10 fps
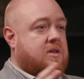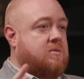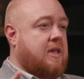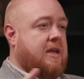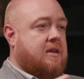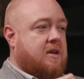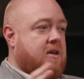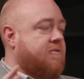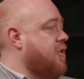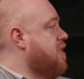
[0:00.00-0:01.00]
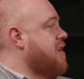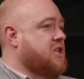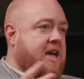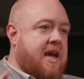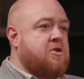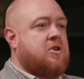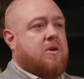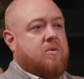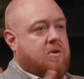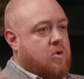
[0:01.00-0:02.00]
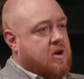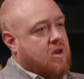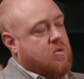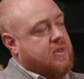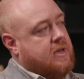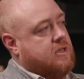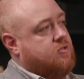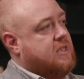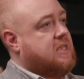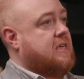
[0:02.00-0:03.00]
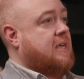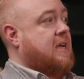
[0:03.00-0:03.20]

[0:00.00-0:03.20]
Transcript: because within further education, you, you work a lot with industries.